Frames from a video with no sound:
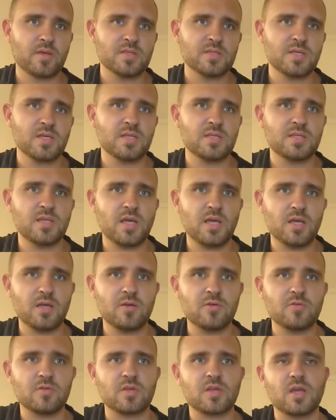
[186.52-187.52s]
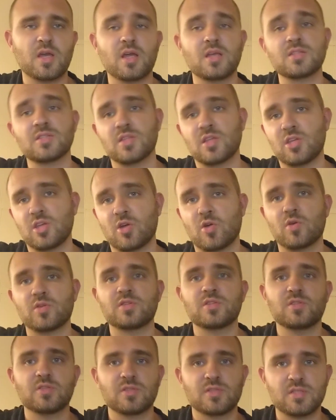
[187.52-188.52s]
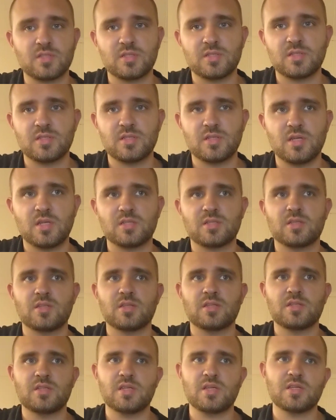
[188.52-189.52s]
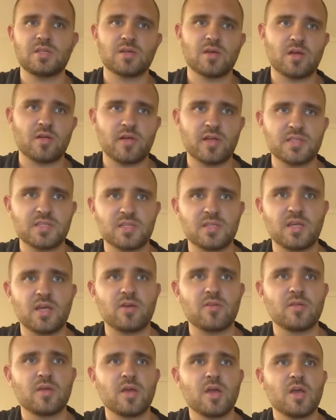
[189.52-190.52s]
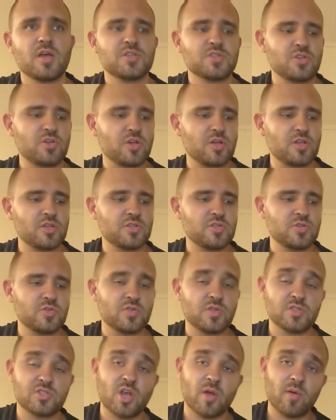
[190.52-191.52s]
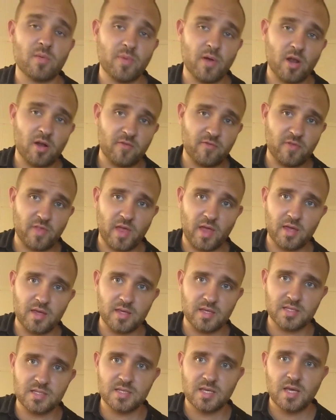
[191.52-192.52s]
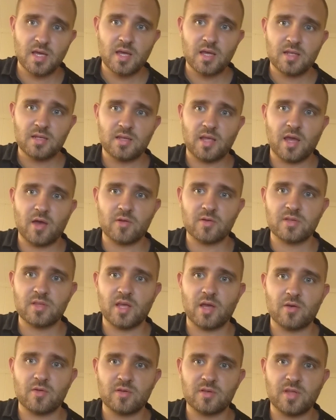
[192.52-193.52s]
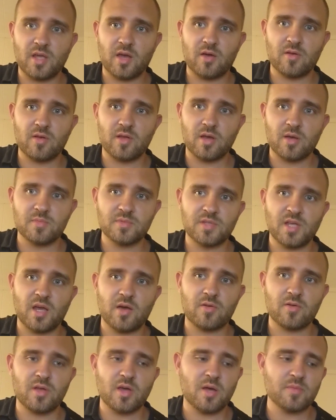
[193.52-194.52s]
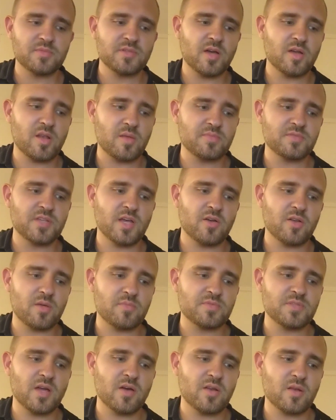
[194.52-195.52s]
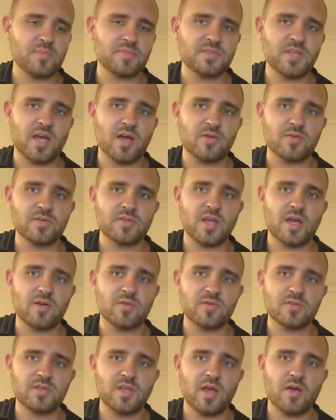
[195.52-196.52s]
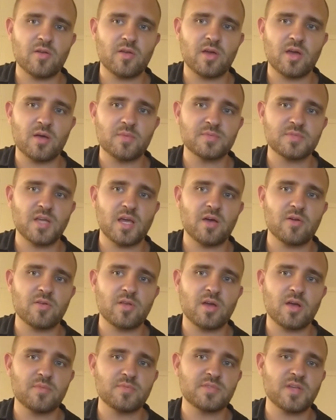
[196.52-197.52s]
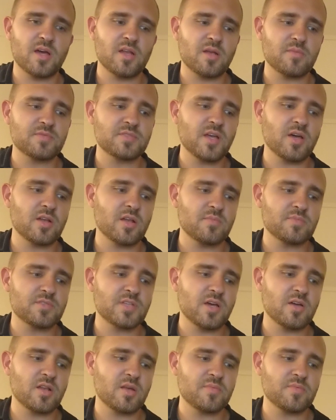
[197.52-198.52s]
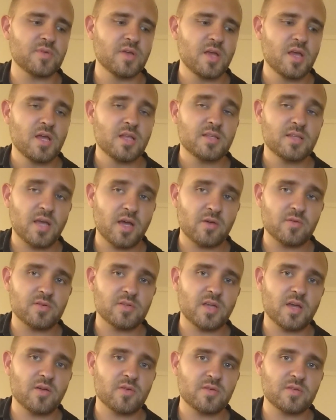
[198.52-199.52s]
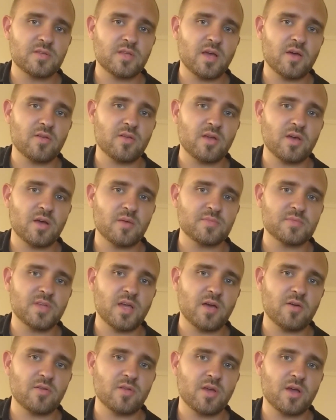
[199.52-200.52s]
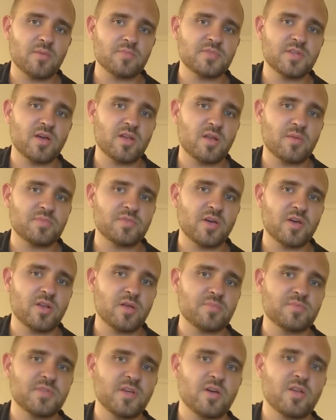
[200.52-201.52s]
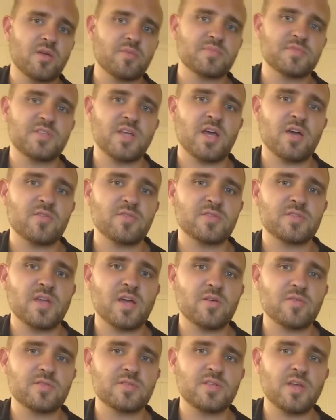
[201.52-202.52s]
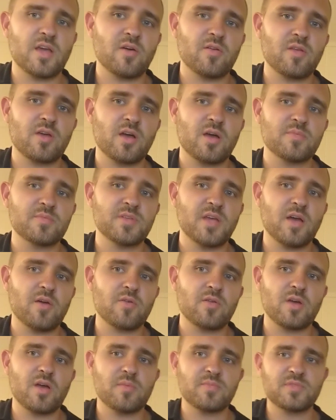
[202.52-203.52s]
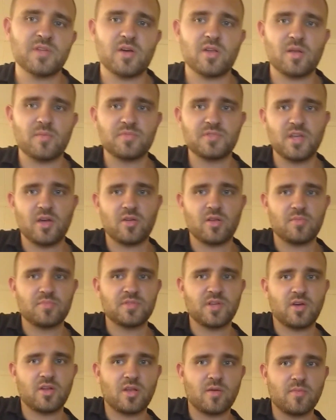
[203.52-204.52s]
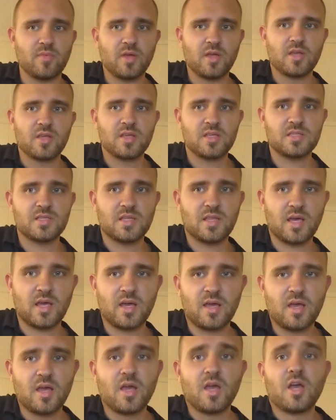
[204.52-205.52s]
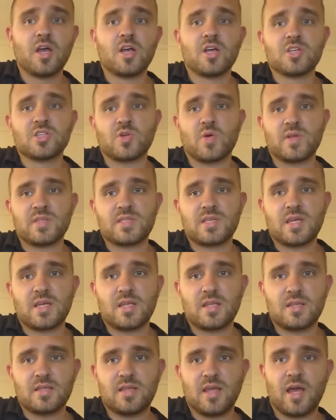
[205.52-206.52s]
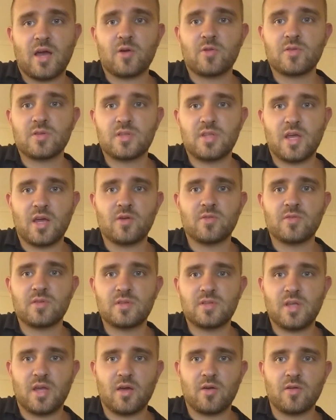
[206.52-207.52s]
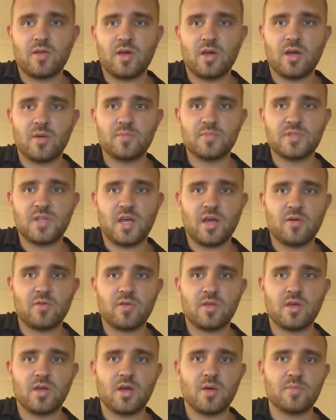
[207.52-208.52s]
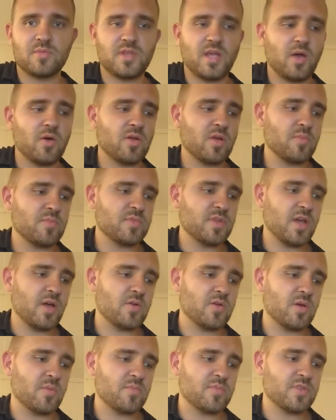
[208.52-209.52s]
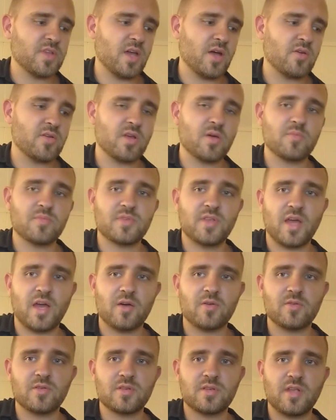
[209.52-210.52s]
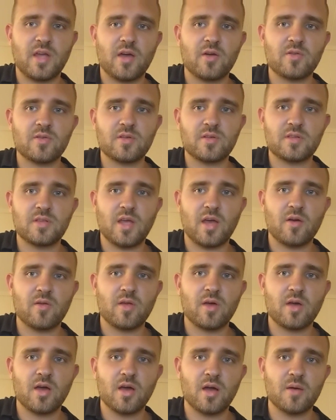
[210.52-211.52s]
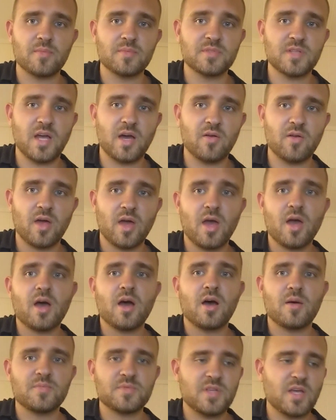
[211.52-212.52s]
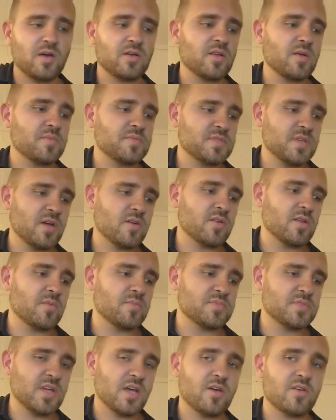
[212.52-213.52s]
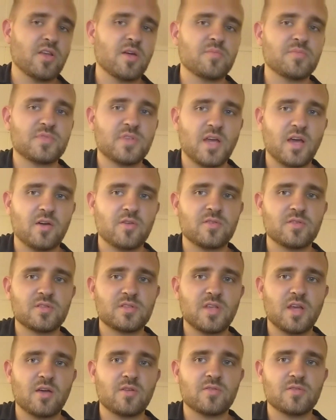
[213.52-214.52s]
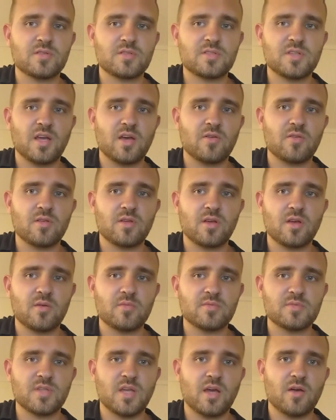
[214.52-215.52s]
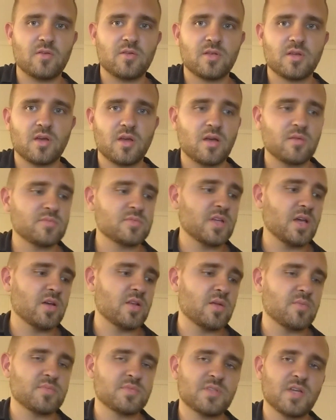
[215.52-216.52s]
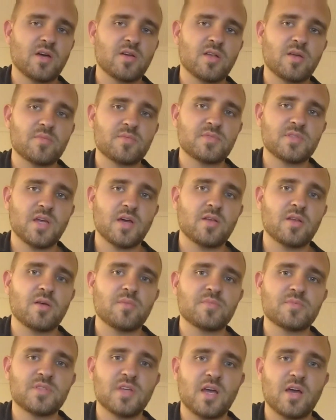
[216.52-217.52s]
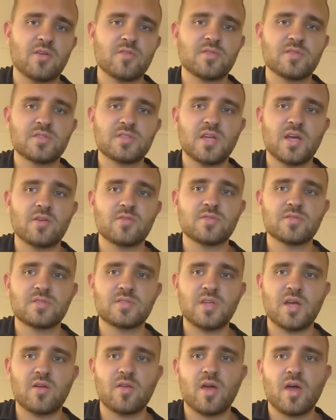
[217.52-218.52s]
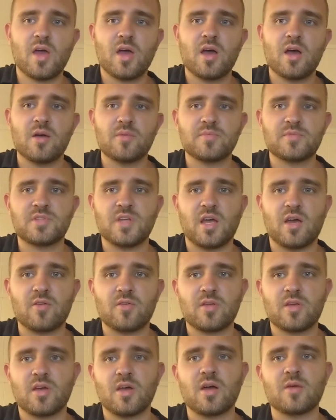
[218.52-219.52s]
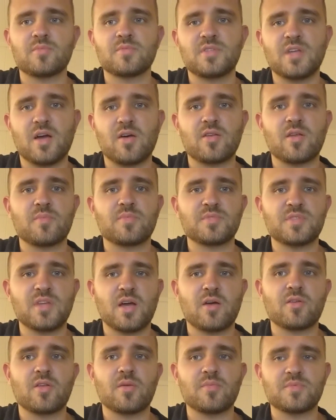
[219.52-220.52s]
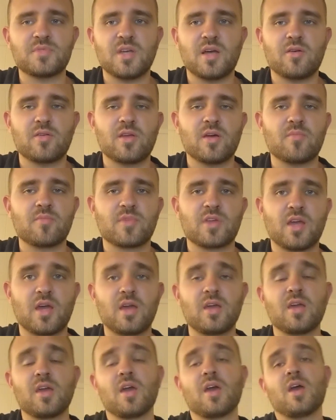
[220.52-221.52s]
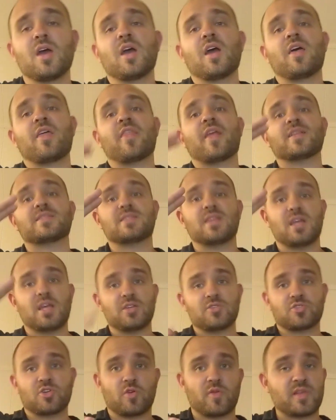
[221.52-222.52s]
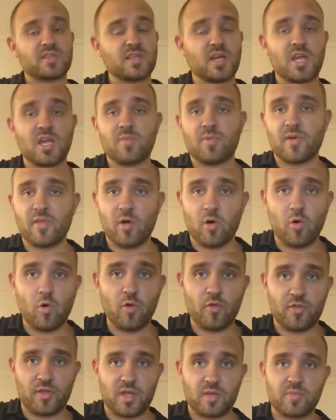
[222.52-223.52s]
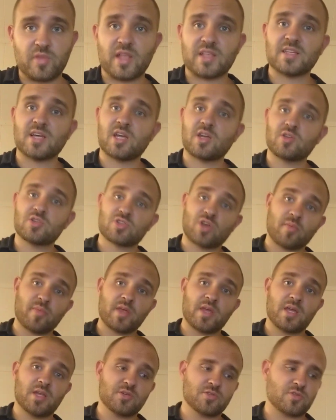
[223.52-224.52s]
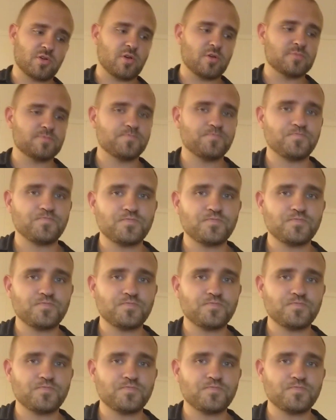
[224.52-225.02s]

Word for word: G. Sit down. Okay, so then you go into into the D. All right, sit down. So you're gonna do the strumming pattern for that is down, down, down, up, down, up, down, up, down, up, down, up, down, down, down, up, down, up, down, up, down, up, down, up, down, down, down, up, down, up, down, up, down, up, down, down, down, down, up, down, up, down, up, down, up, down, up. You see that? So it's down, down, down, up, down, up, down, up, down, up, down, up, down, down, down, up, down, up, down, up, down, up, down, up, down, down, down, up, down, up, down, up, down, up, down, up, down, down, down, up, down, up, down, up, down, up, down, up. Okay, that's the intro. That's not how you play the whole thing, but that's how you strum the intro.